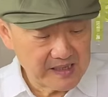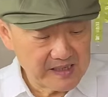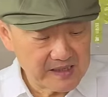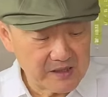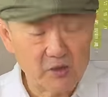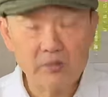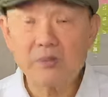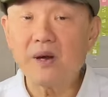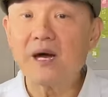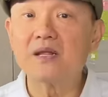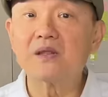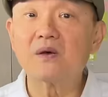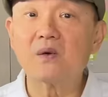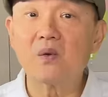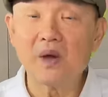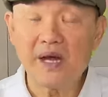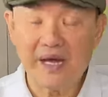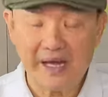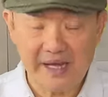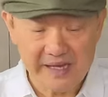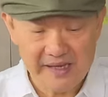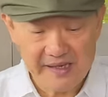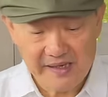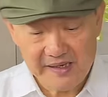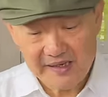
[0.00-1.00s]
oh, by the
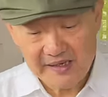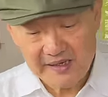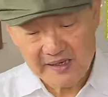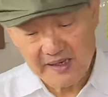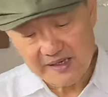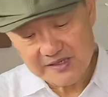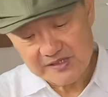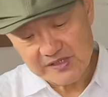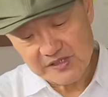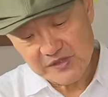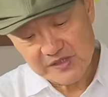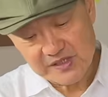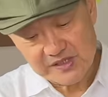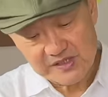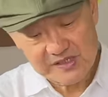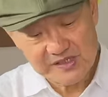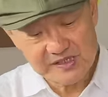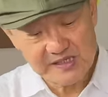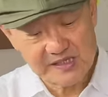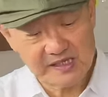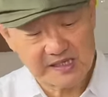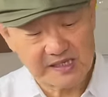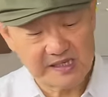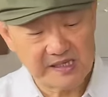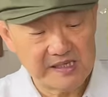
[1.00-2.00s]
way, as you can
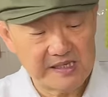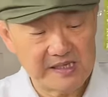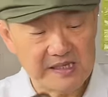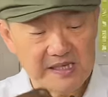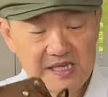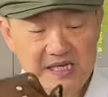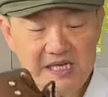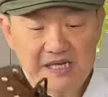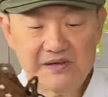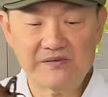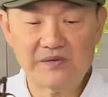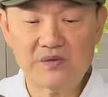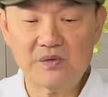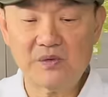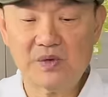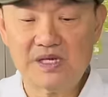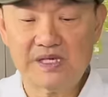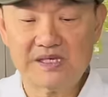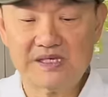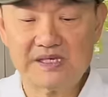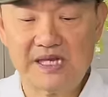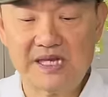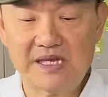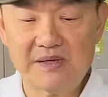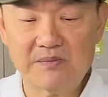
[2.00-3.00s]
see, even when
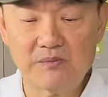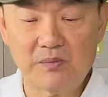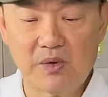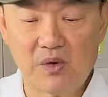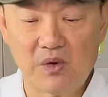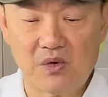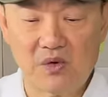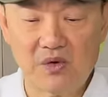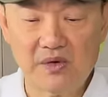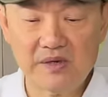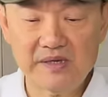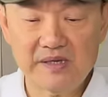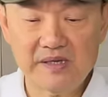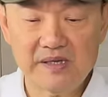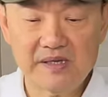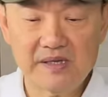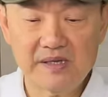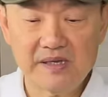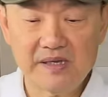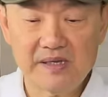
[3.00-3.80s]
it's inboard,